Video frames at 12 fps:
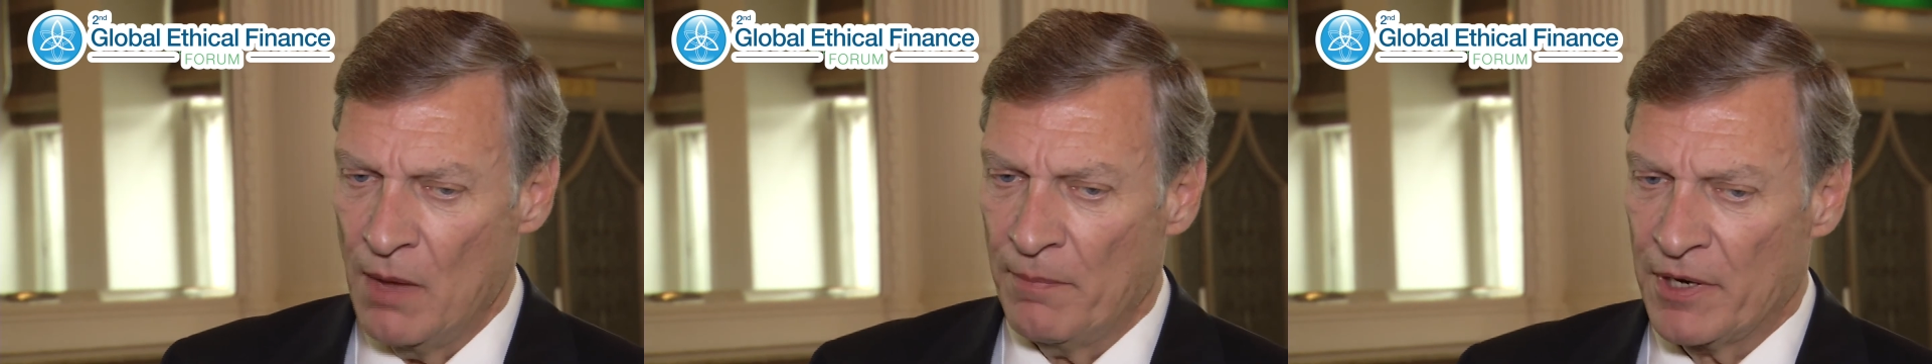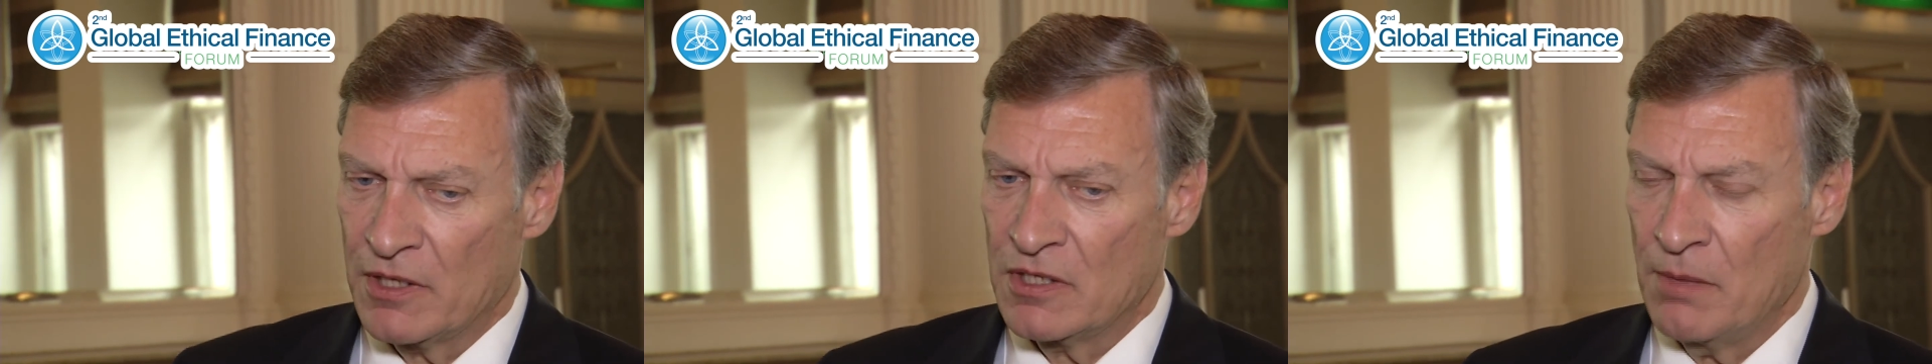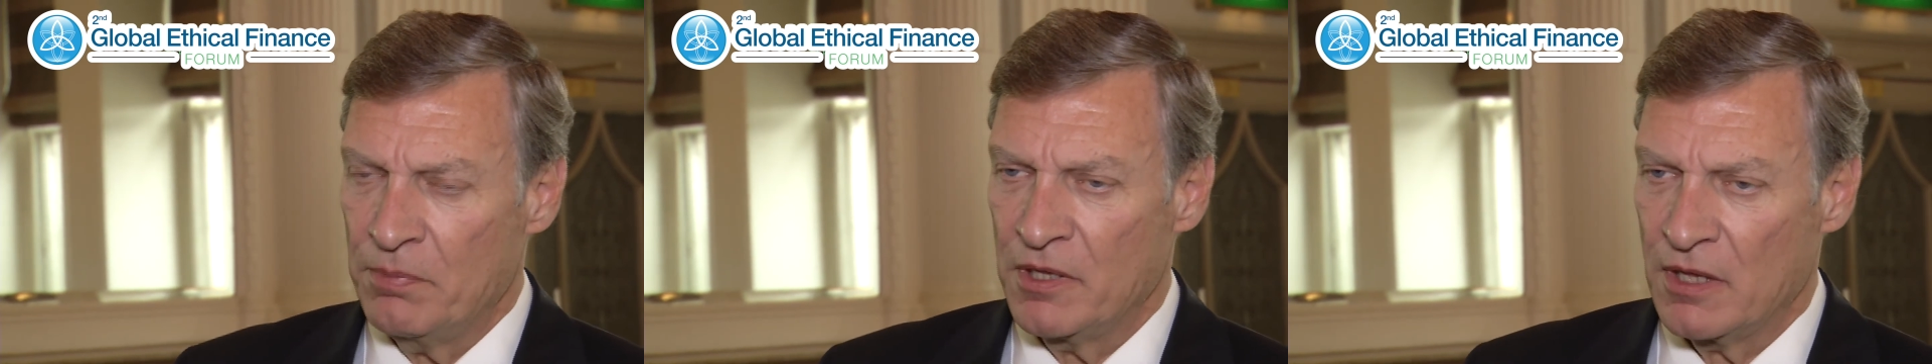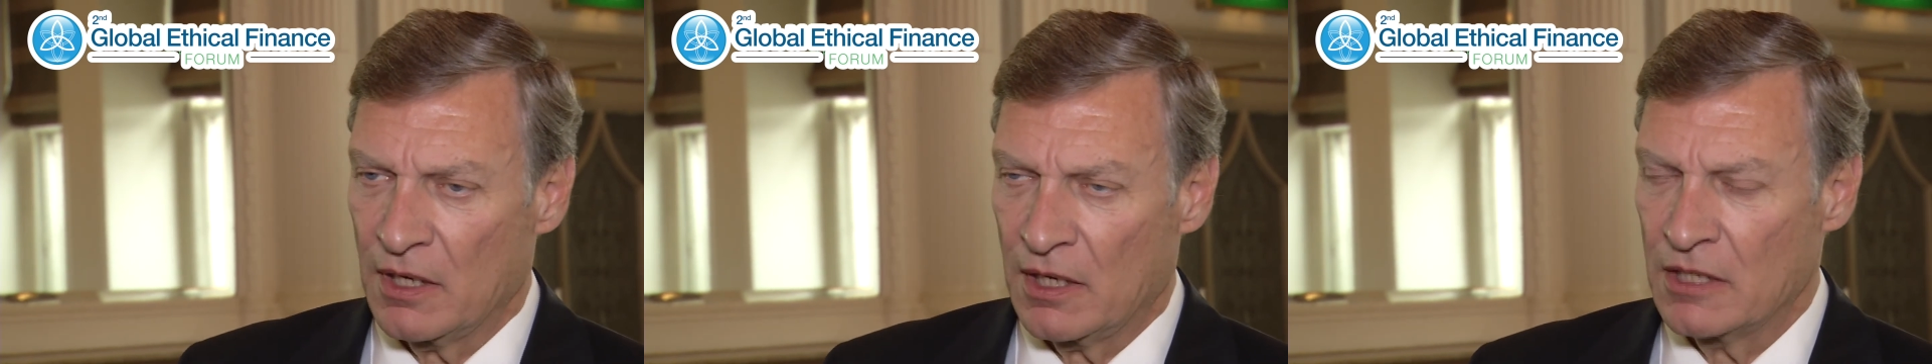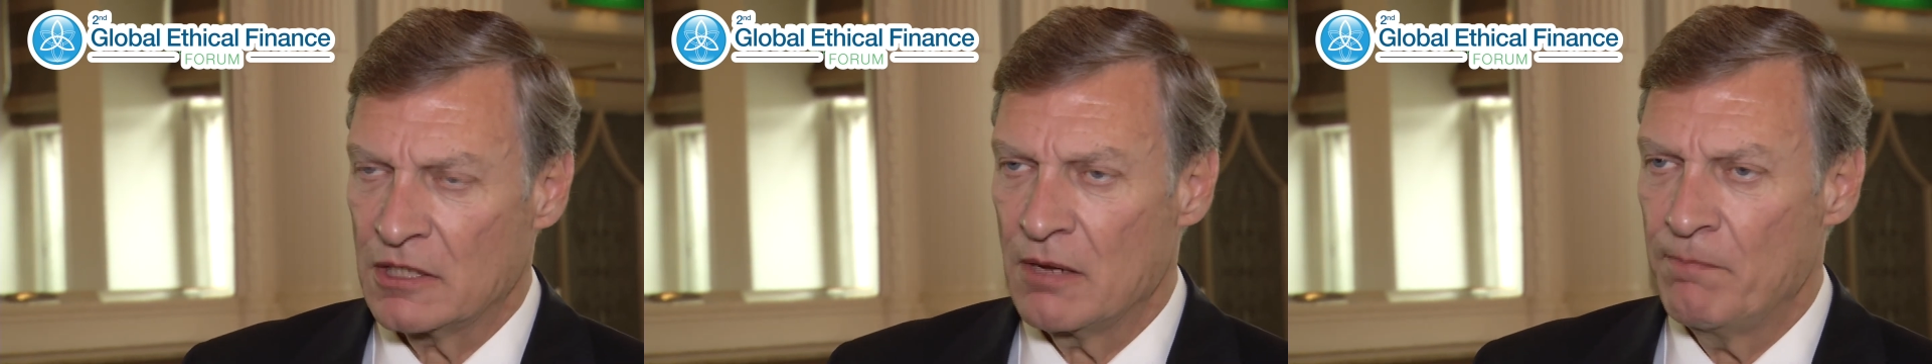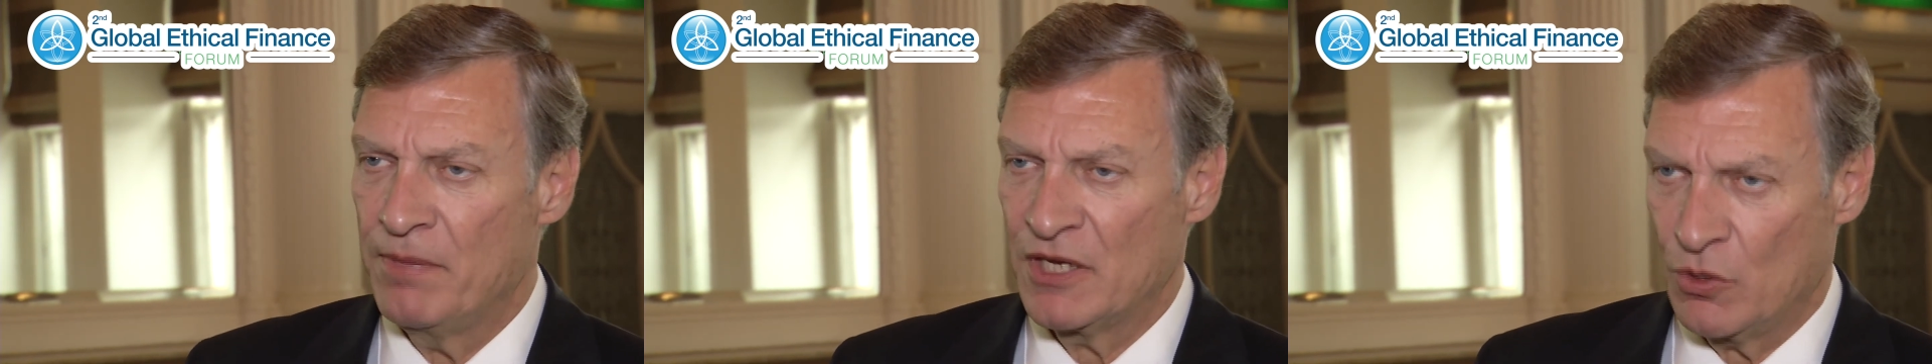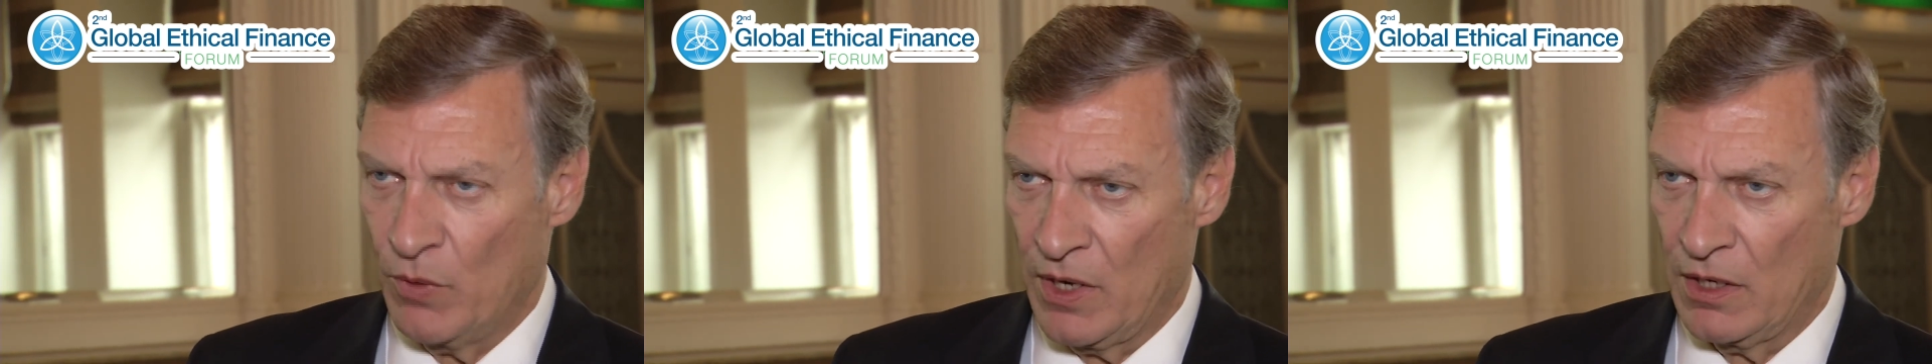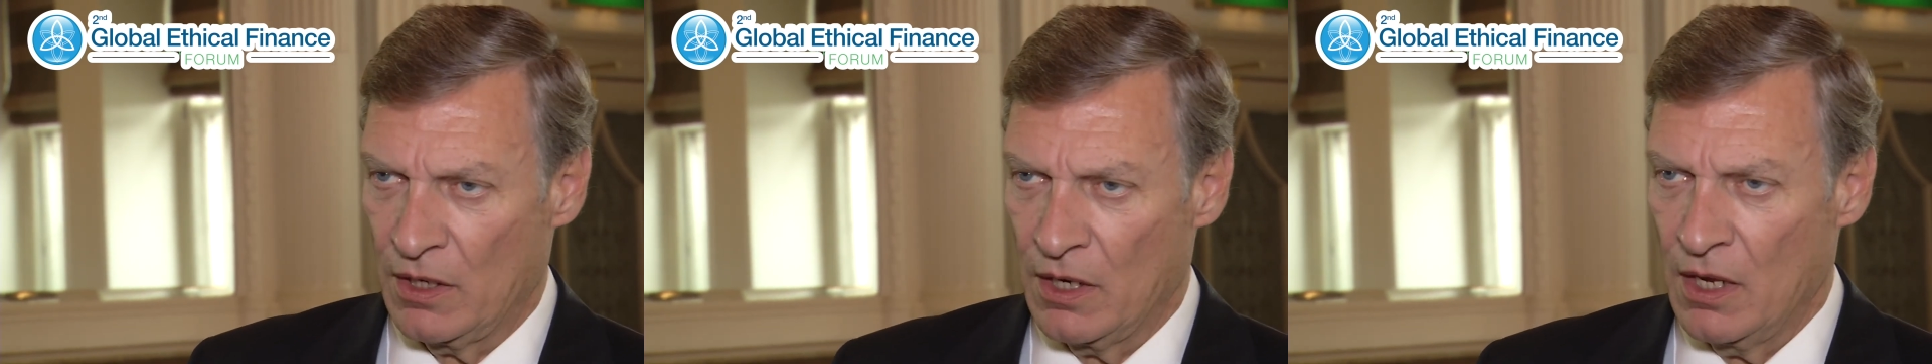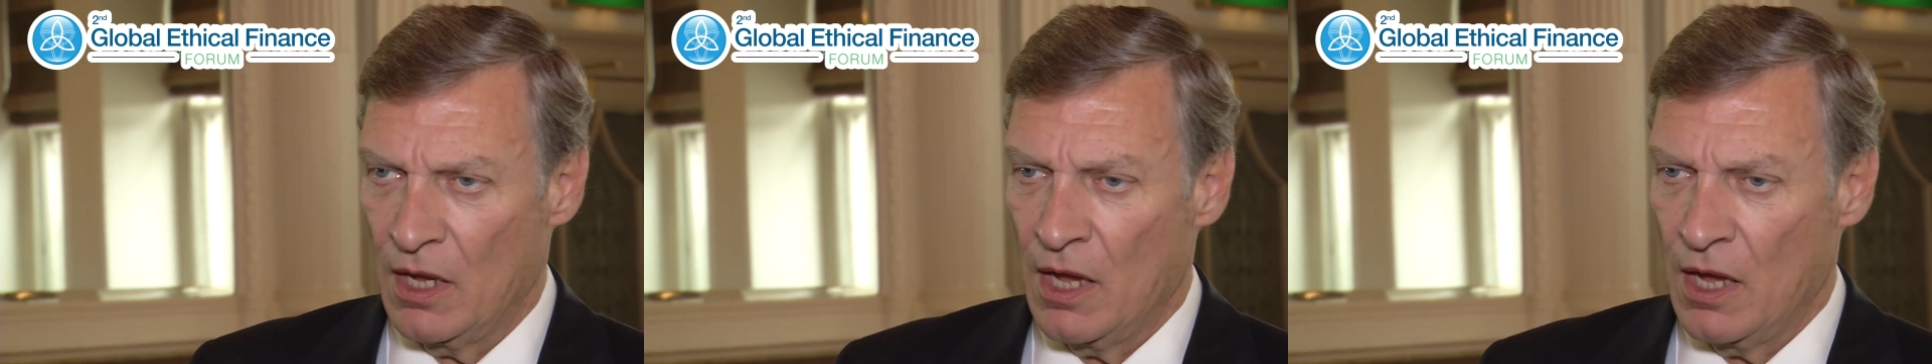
but it's something that gets habituated.